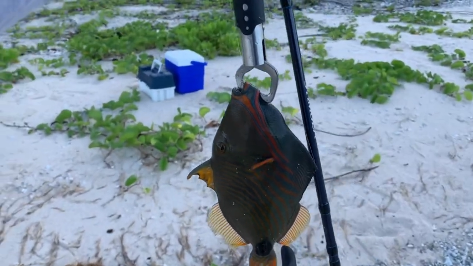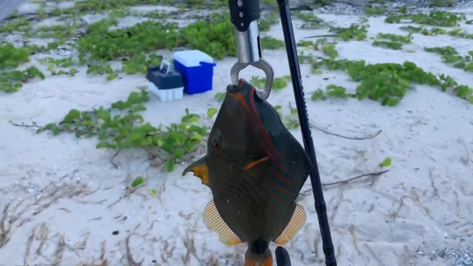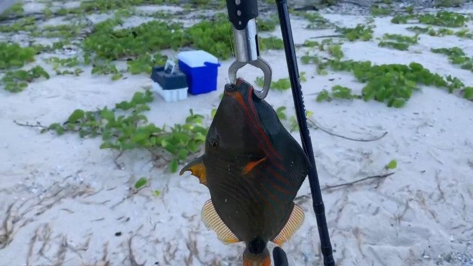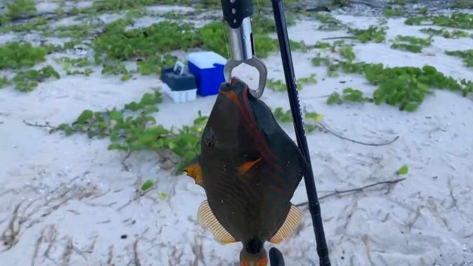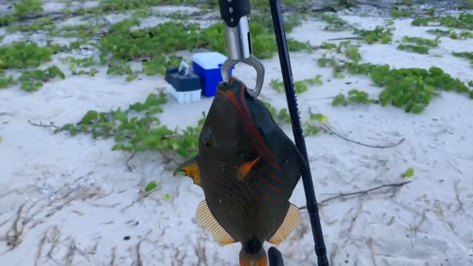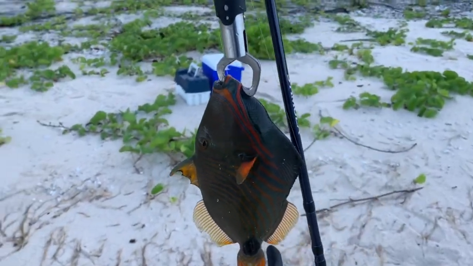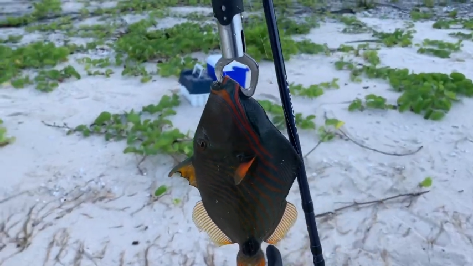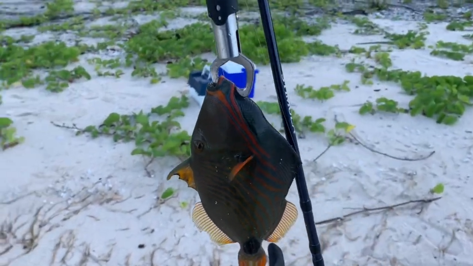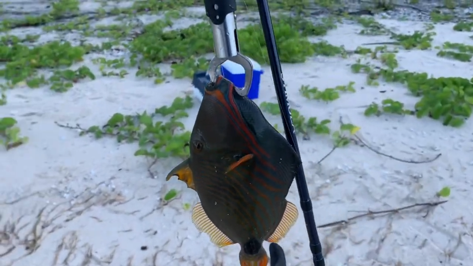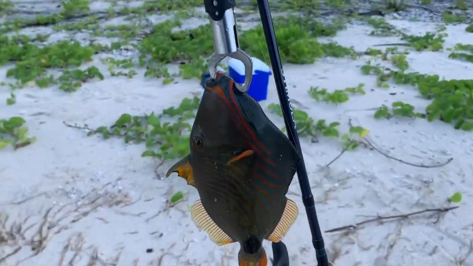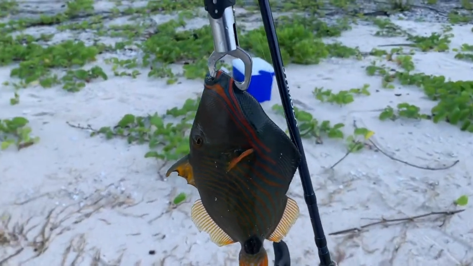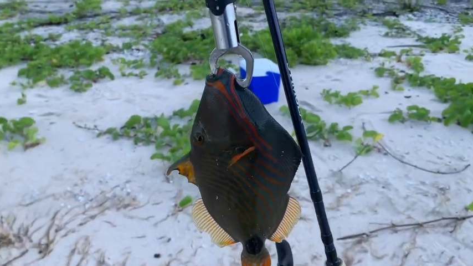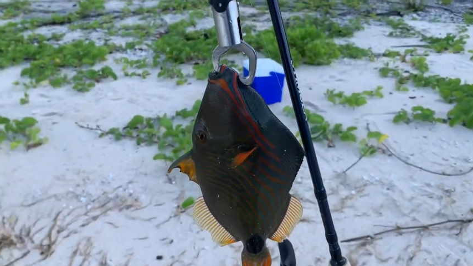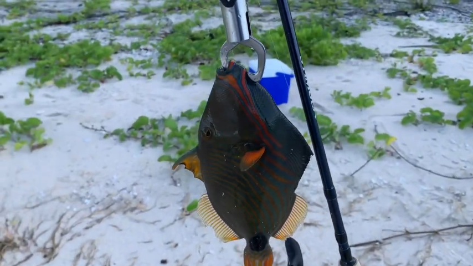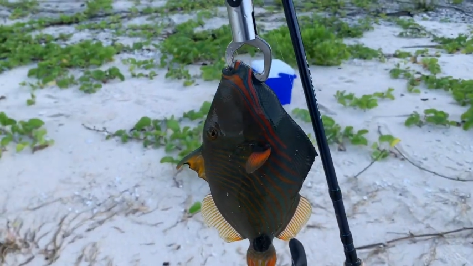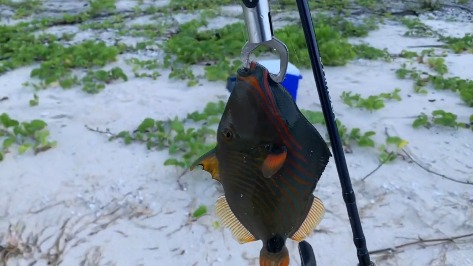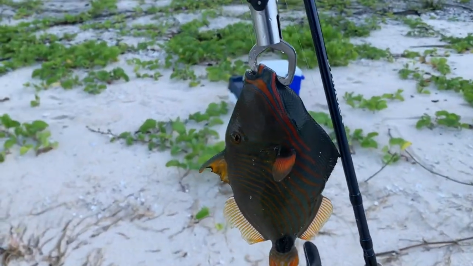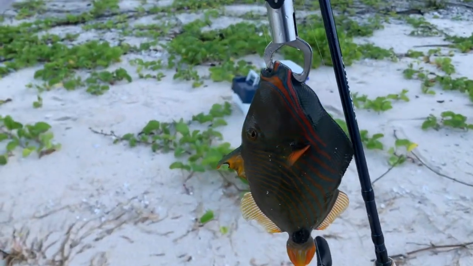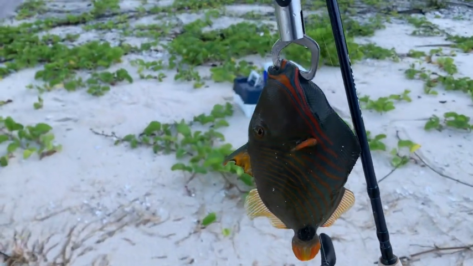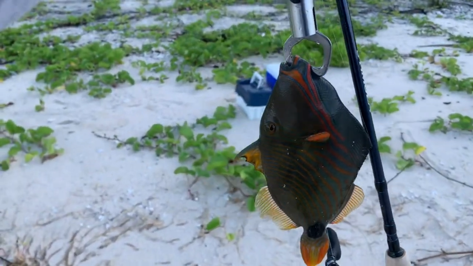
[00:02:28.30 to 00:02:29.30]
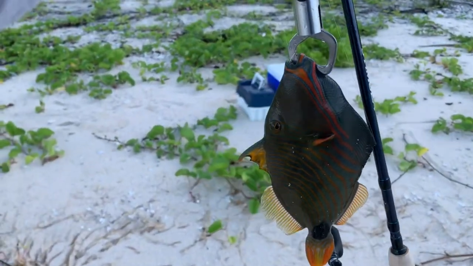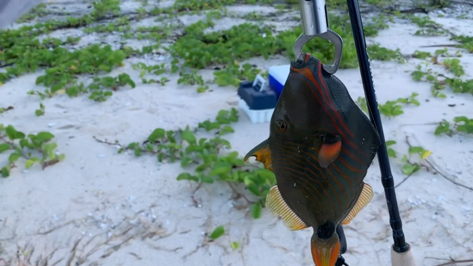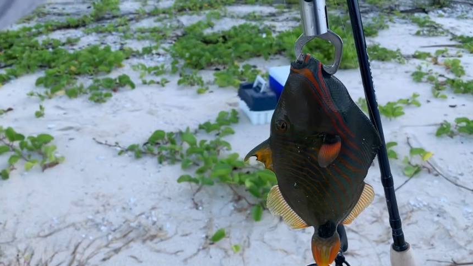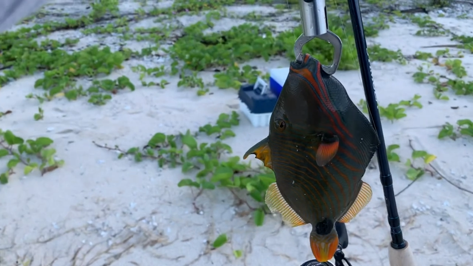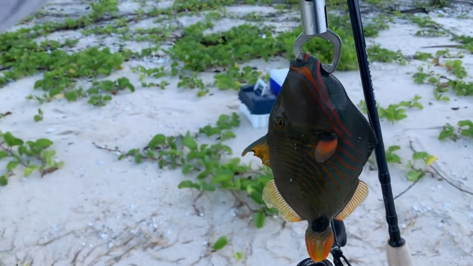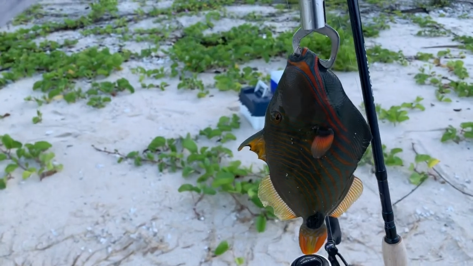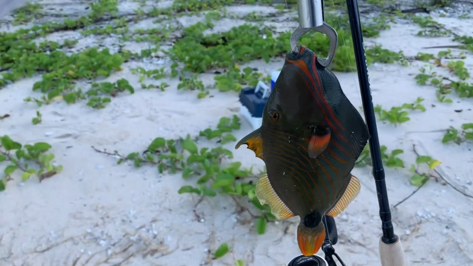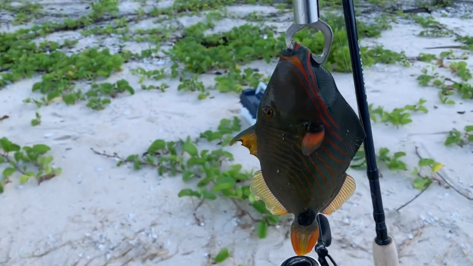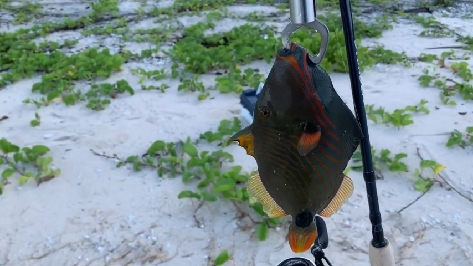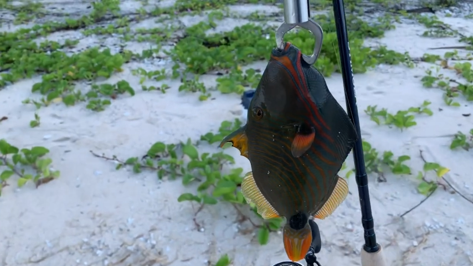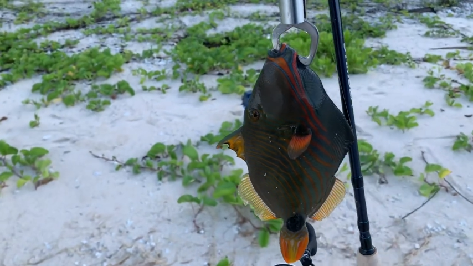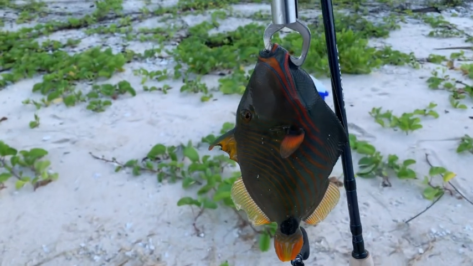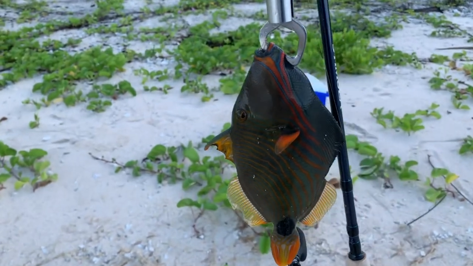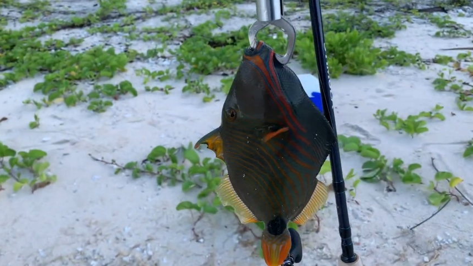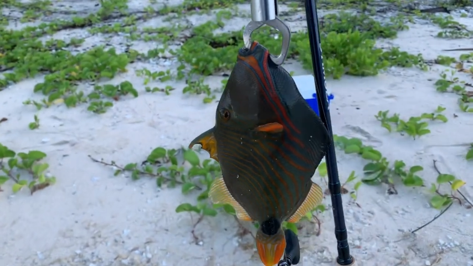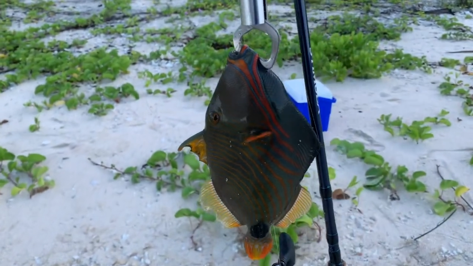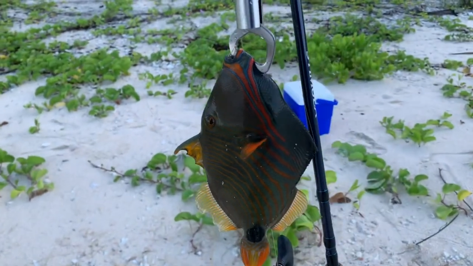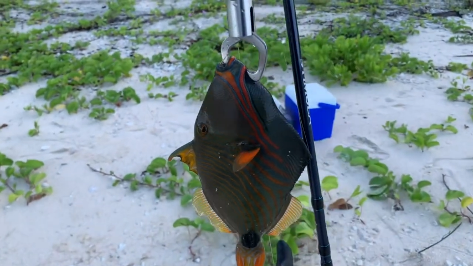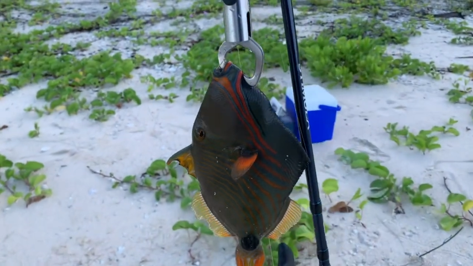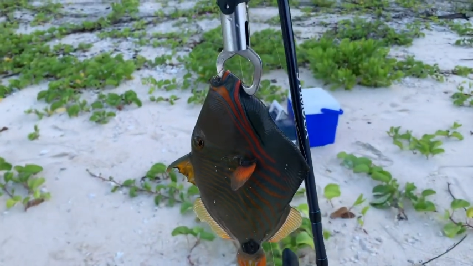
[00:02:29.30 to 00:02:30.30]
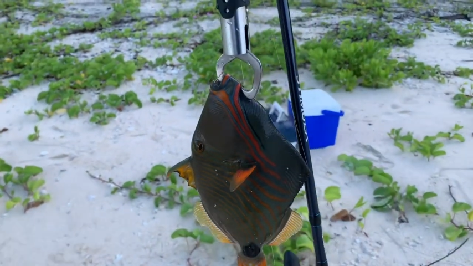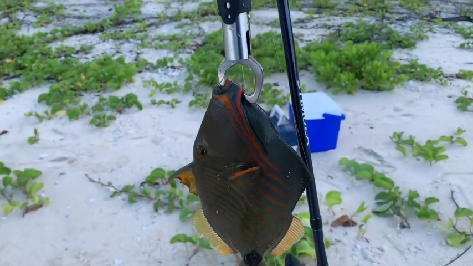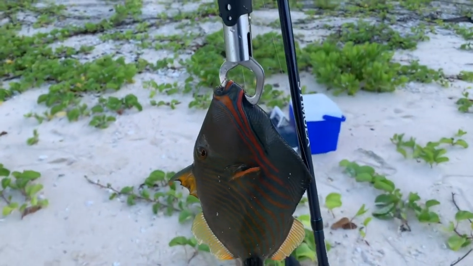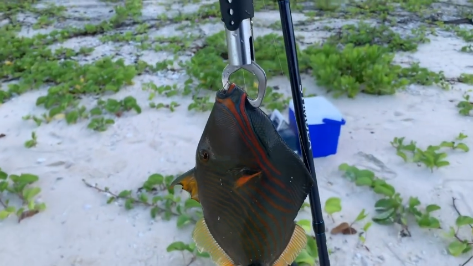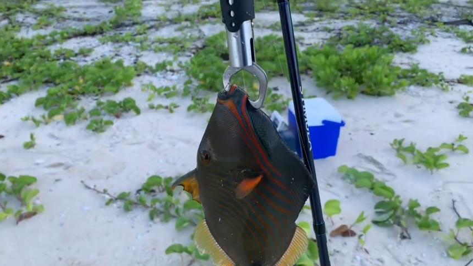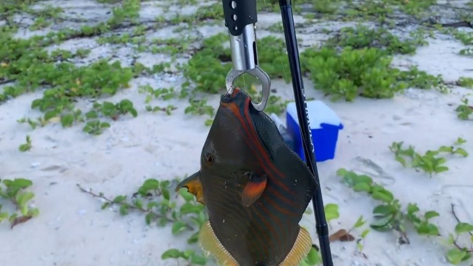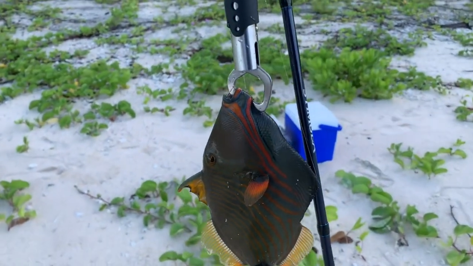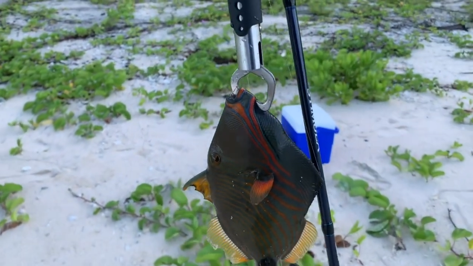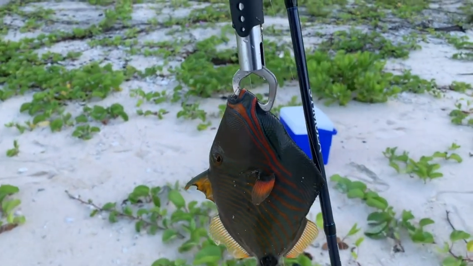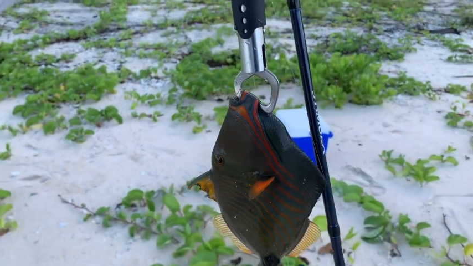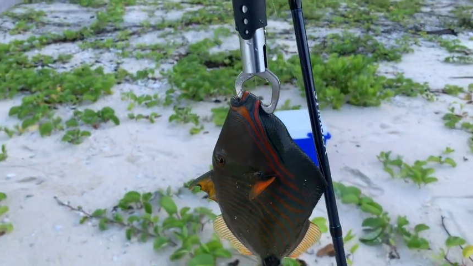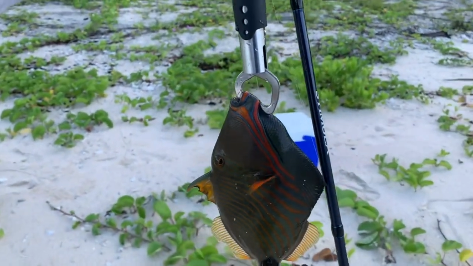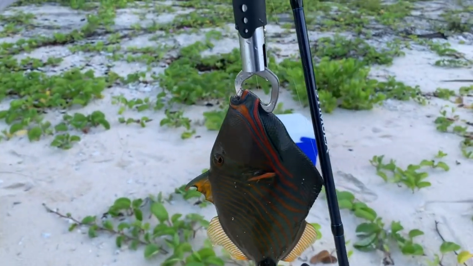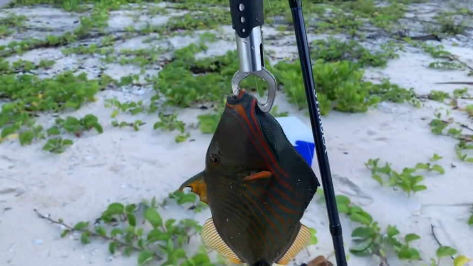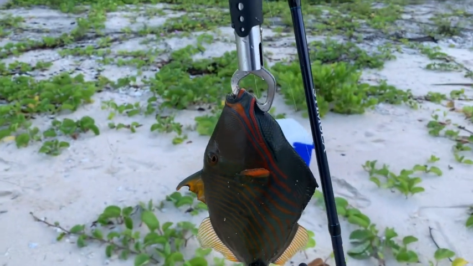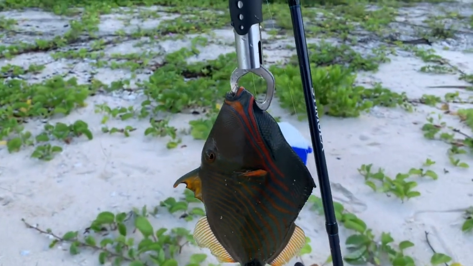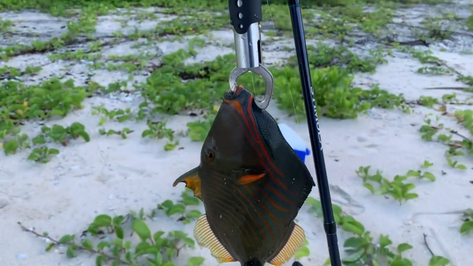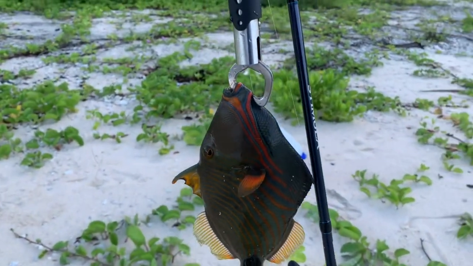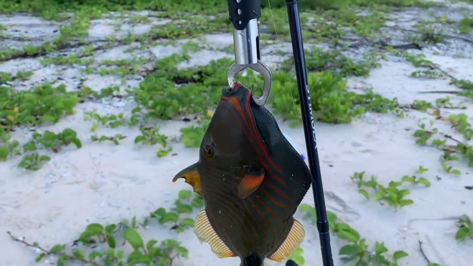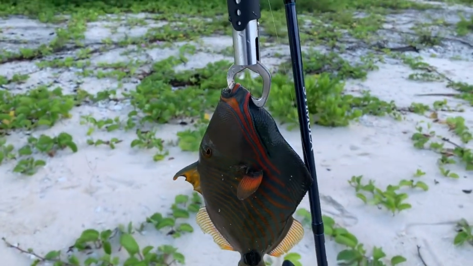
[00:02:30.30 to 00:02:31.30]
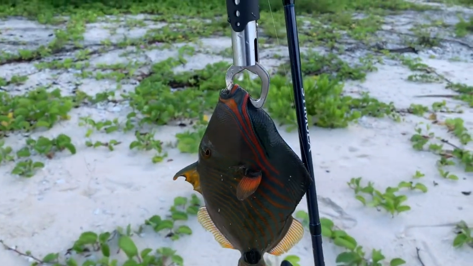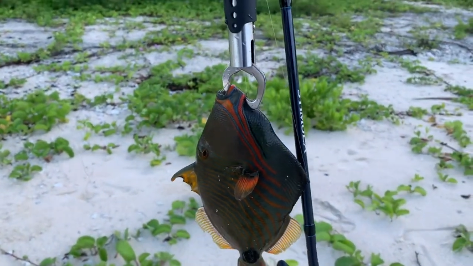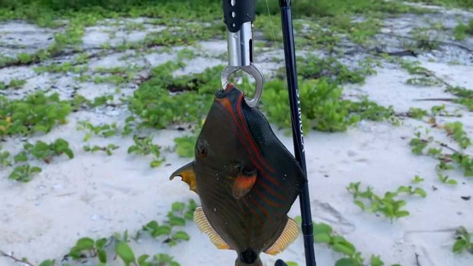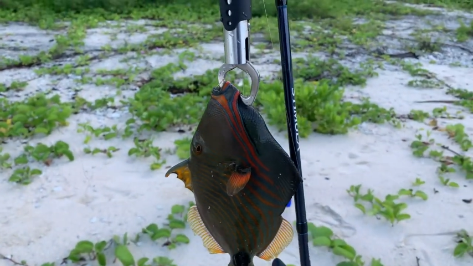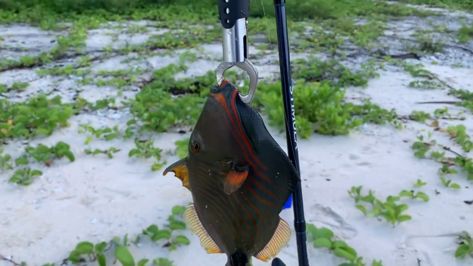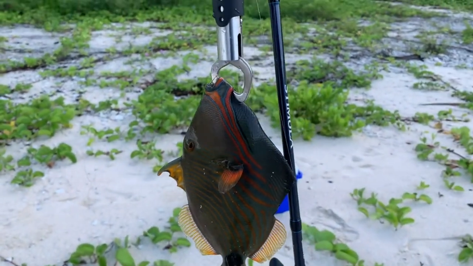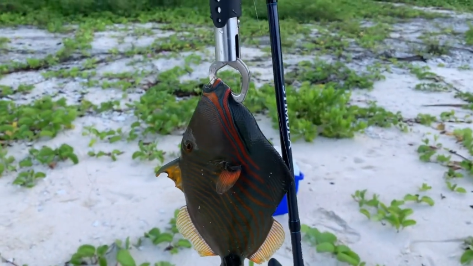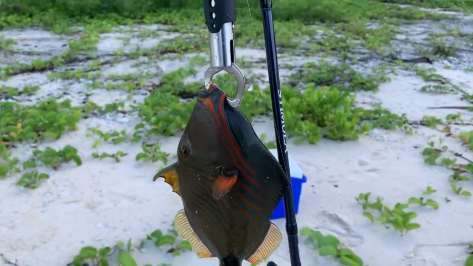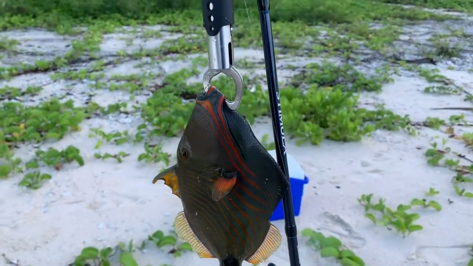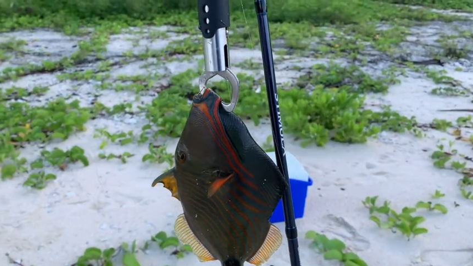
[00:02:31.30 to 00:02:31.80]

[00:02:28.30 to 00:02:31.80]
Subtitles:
No face is visible, so there are no lips to read.